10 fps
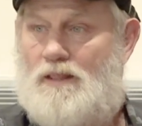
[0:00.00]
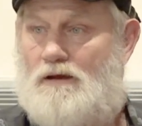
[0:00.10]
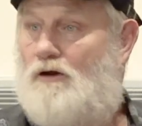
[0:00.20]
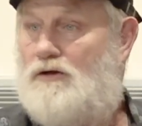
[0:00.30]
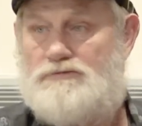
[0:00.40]

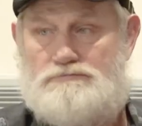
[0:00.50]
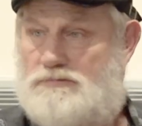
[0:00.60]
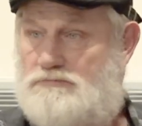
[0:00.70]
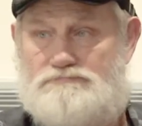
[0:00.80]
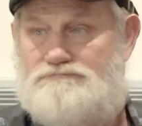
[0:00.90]
Oh,
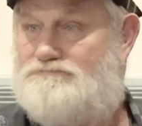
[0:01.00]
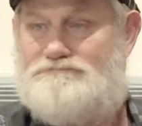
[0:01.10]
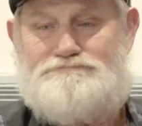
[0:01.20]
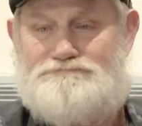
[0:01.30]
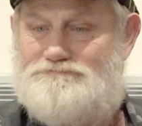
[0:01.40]

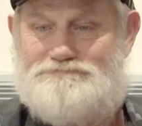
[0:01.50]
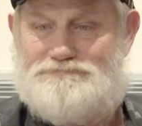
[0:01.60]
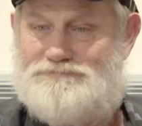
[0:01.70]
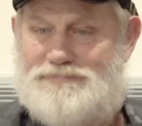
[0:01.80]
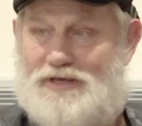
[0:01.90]

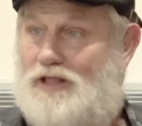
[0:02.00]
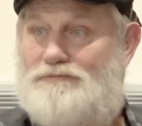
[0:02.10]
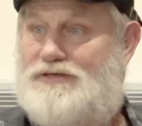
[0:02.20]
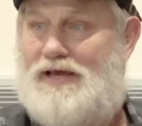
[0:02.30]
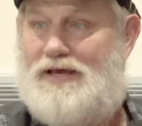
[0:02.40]
it's a hell
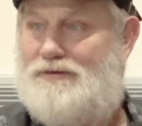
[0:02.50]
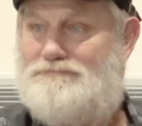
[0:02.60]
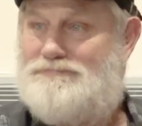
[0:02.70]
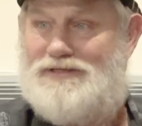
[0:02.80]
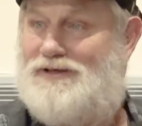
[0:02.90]
of a time.
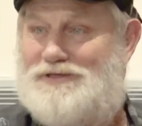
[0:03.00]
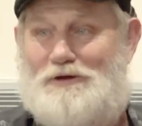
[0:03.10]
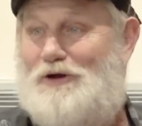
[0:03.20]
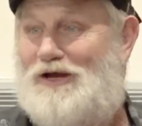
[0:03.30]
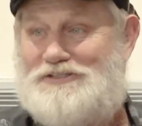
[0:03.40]
That's
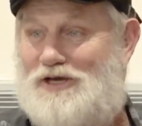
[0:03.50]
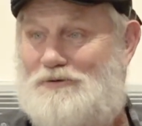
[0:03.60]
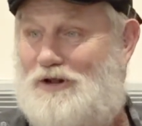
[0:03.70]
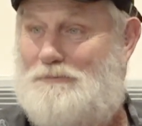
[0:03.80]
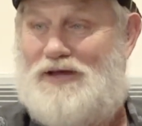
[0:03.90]
all I can say
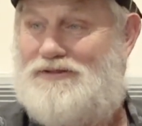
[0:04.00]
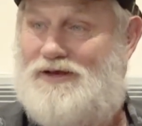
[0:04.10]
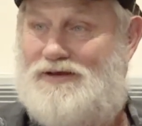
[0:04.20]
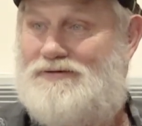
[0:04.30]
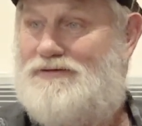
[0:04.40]
really about
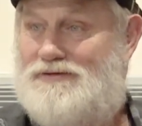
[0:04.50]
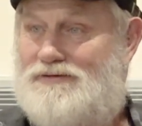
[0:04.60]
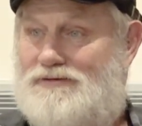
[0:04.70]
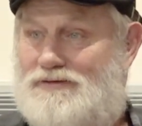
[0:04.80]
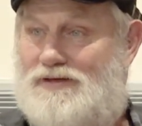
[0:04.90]
that.
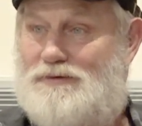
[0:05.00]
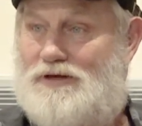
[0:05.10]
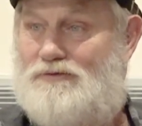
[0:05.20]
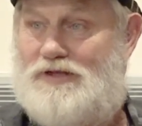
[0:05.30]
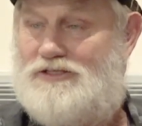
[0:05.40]
I mean,
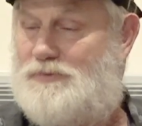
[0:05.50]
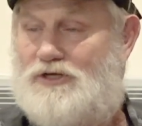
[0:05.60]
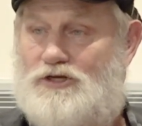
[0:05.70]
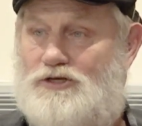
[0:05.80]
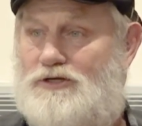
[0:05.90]
everything's
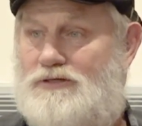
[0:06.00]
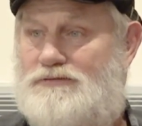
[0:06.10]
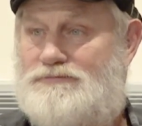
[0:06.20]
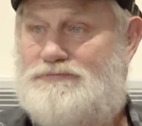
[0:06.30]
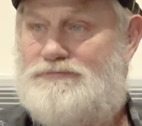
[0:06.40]
been good.